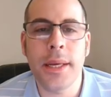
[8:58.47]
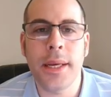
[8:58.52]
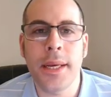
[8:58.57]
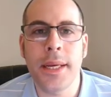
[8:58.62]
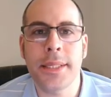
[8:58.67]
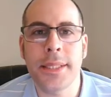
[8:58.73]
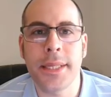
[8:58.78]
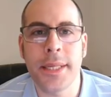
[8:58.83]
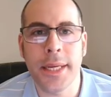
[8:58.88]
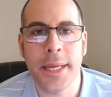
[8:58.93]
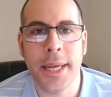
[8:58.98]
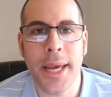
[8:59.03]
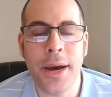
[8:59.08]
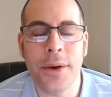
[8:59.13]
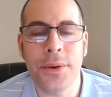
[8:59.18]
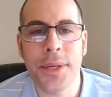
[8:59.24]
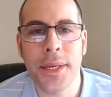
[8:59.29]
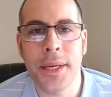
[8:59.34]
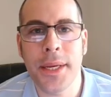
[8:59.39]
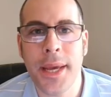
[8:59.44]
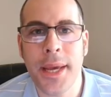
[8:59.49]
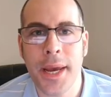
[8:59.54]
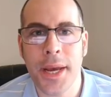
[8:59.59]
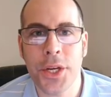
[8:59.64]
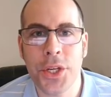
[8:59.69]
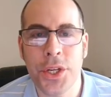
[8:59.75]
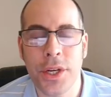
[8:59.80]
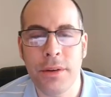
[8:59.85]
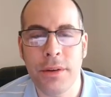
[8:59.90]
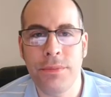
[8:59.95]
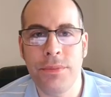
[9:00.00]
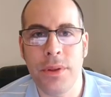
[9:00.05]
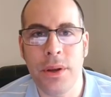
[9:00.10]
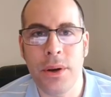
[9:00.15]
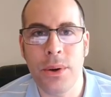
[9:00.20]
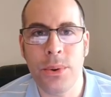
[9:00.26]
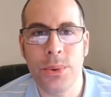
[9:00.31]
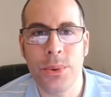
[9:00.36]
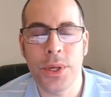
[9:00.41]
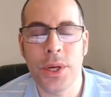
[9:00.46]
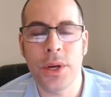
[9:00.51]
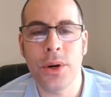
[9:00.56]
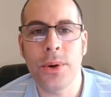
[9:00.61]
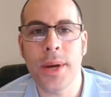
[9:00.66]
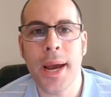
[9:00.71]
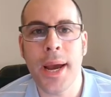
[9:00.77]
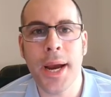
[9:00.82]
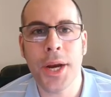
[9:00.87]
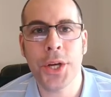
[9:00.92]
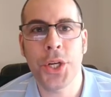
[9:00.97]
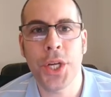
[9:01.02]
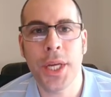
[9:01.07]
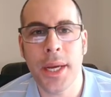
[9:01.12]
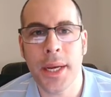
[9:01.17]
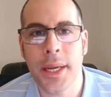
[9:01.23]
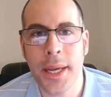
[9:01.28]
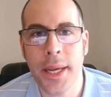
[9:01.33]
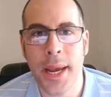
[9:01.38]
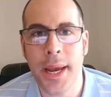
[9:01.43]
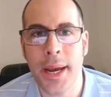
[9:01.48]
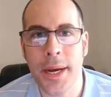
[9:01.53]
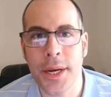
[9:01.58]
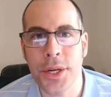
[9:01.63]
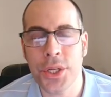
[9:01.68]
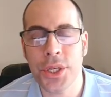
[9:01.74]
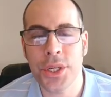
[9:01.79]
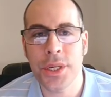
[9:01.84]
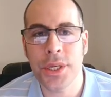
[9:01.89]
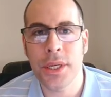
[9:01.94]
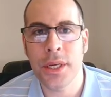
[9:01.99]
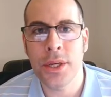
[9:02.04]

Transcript: It's an accounting cash inflow. You don't actually get cash.